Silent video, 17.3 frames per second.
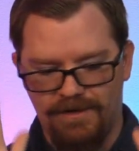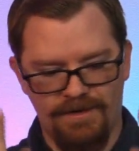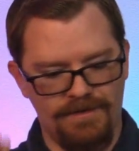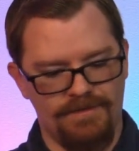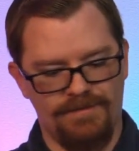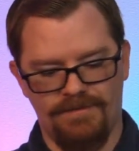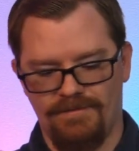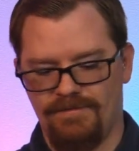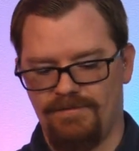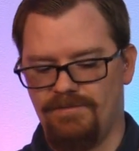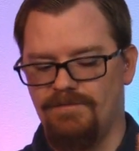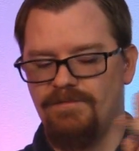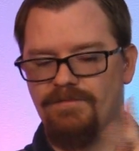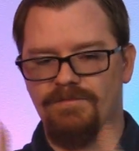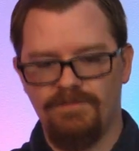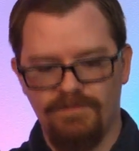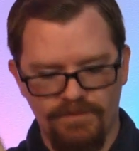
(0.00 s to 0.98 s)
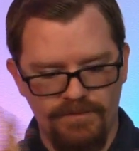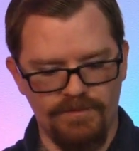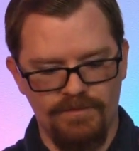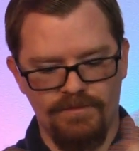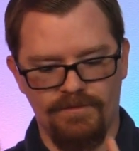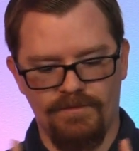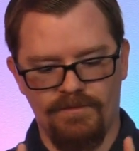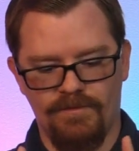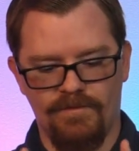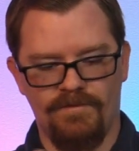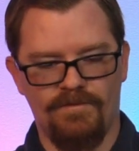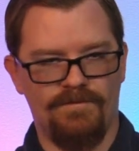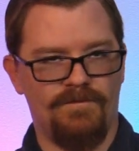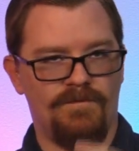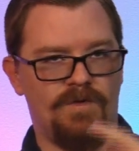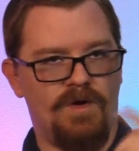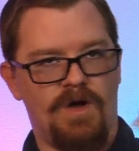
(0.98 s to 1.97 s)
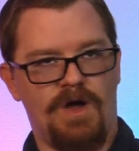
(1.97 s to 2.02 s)
You have wonderful people
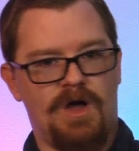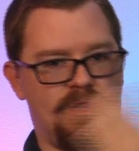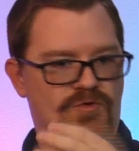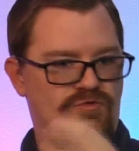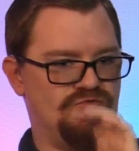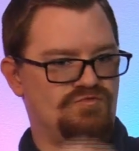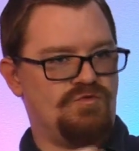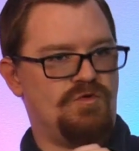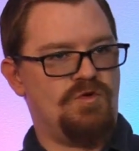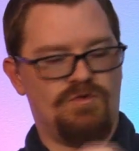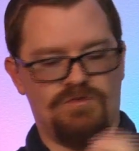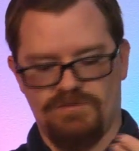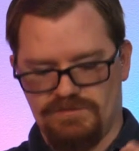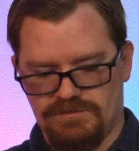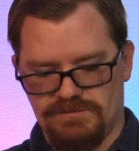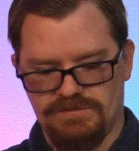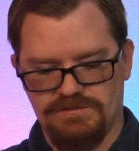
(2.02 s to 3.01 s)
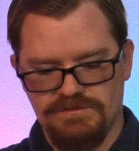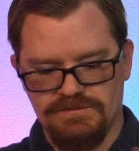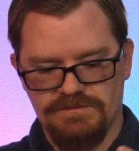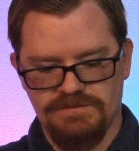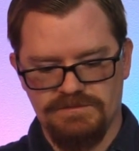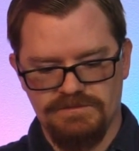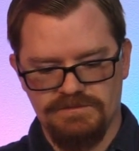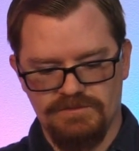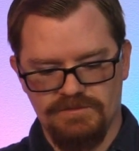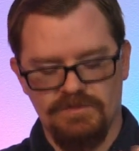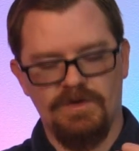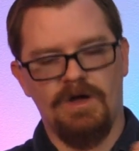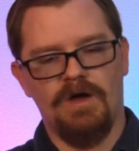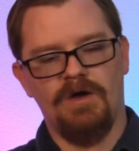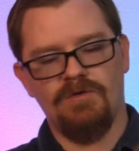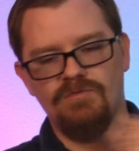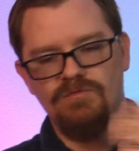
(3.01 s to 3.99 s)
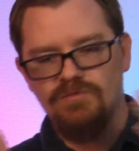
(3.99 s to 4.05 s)
from our church to
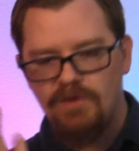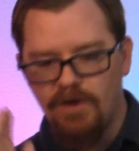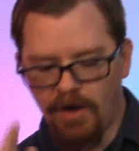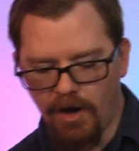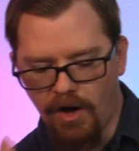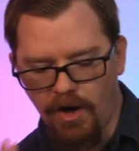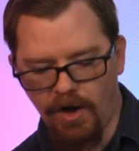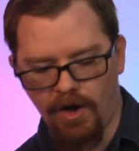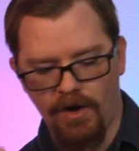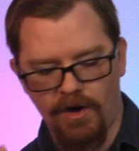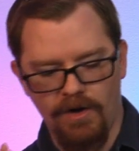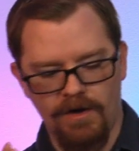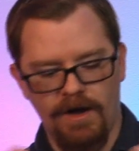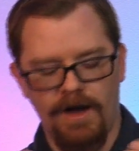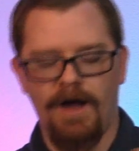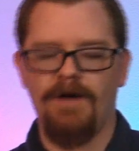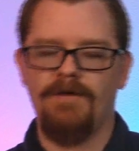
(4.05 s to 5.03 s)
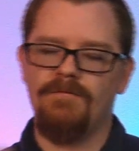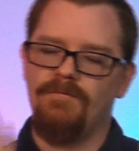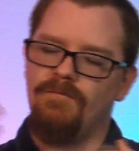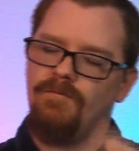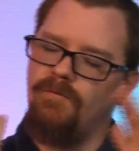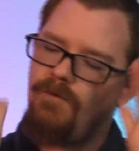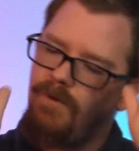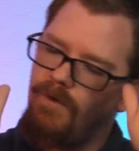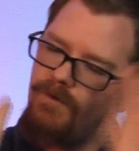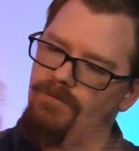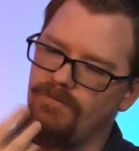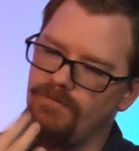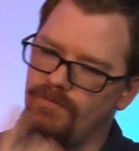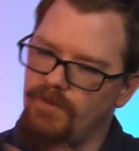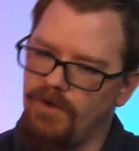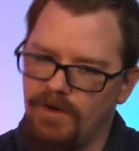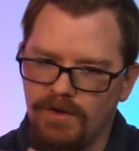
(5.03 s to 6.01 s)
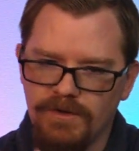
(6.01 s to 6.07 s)
talk to and have wonderful
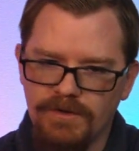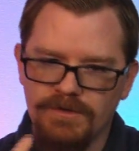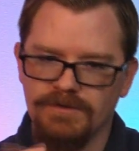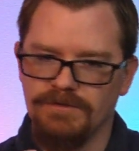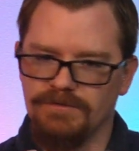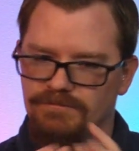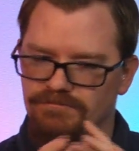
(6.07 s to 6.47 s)
fellowship.